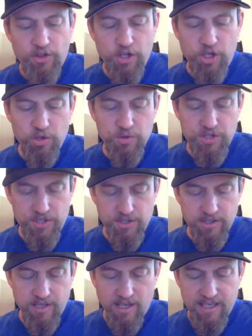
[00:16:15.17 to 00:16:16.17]
The goose
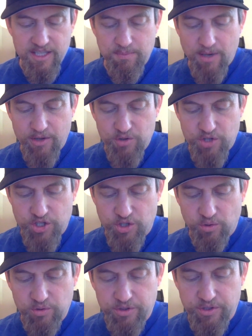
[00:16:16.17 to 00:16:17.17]
stood on his mother's
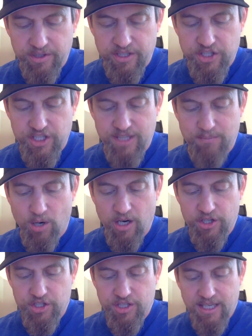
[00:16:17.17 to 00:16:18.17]
shoulder as she
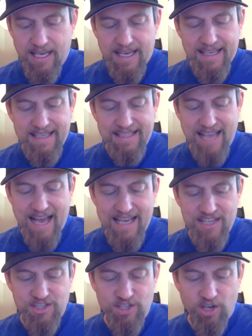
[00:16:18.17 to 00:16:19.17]
marched. His
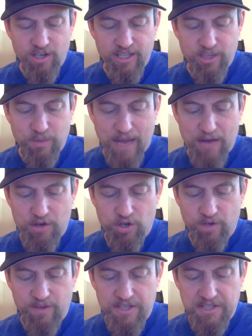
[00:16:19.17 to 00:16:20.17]
eyes darted around
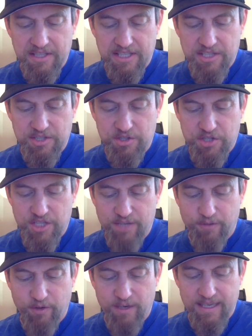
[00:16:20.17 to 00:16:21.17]
nervously,
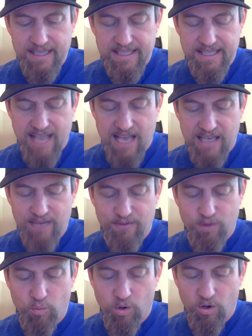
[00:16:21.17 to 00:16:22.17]
searching for any sign of
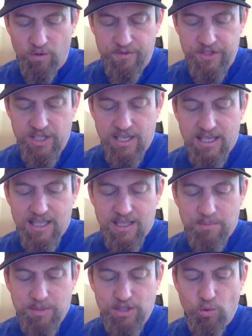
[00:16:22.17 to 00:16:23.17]
the wolves.
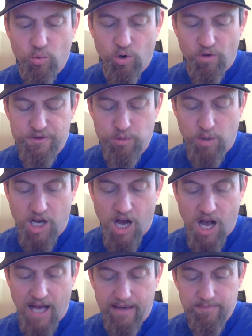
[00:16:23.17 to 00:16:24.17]
But the wolves were
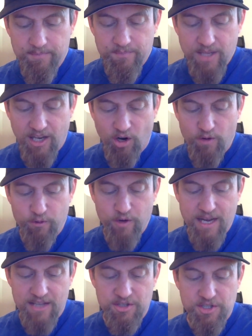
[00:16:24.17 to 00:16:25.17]
gone, and our
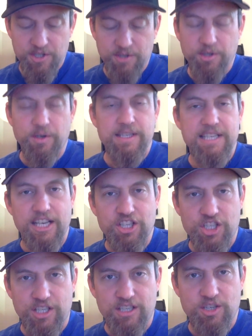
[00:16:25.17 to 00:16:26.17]
friends turned their
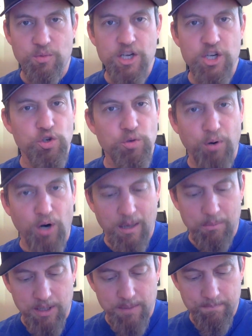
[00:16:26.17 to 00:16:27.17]
attention to a new
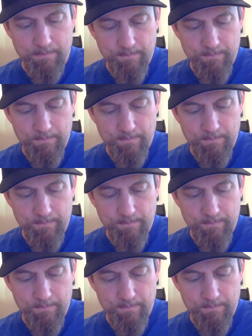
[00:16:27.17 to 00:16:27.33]
problem.